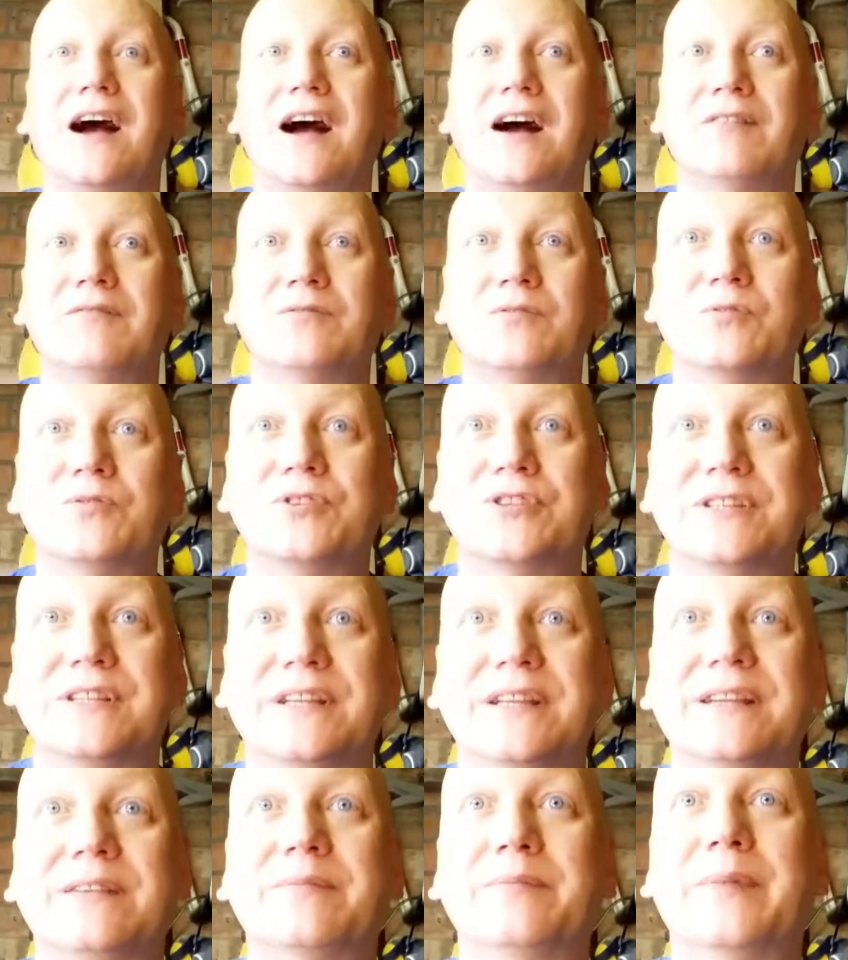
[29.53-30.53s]

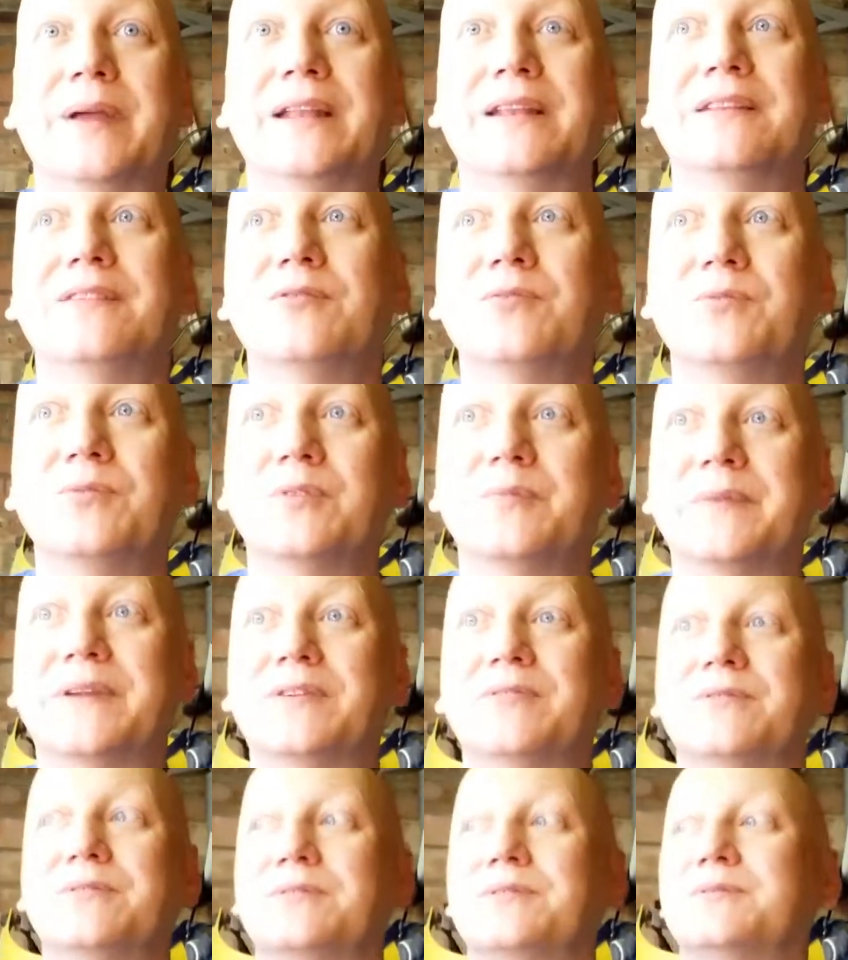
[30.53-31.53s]
unfortunately meant all the
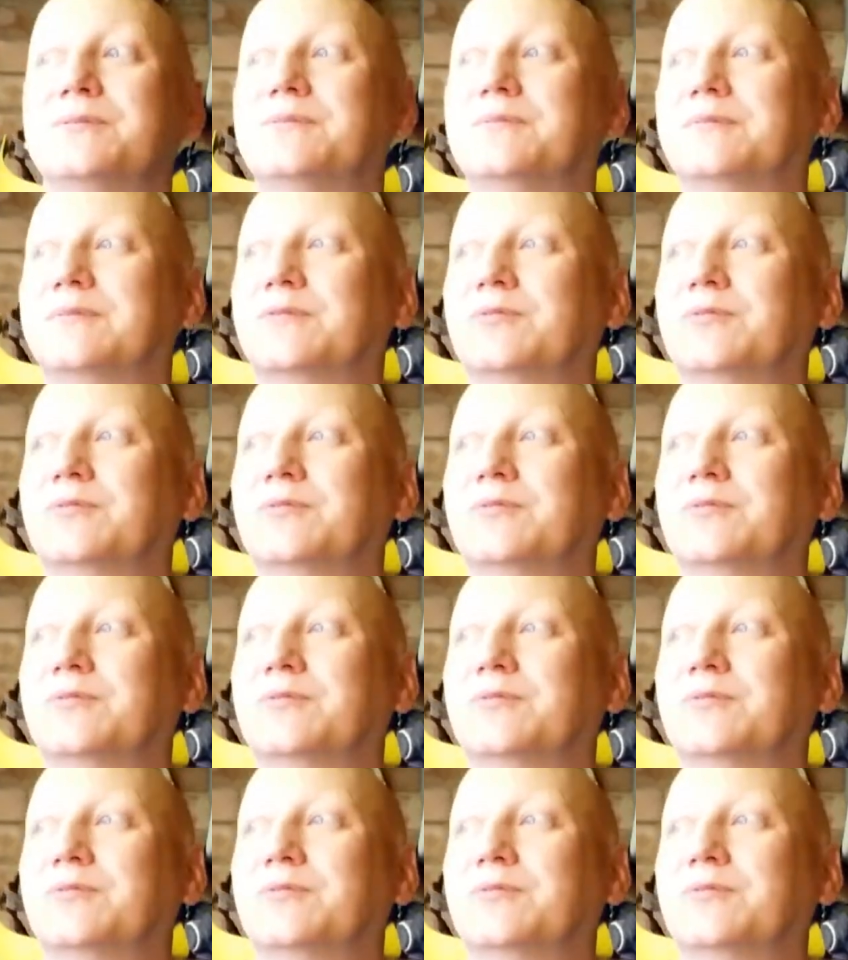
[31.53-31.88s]
builders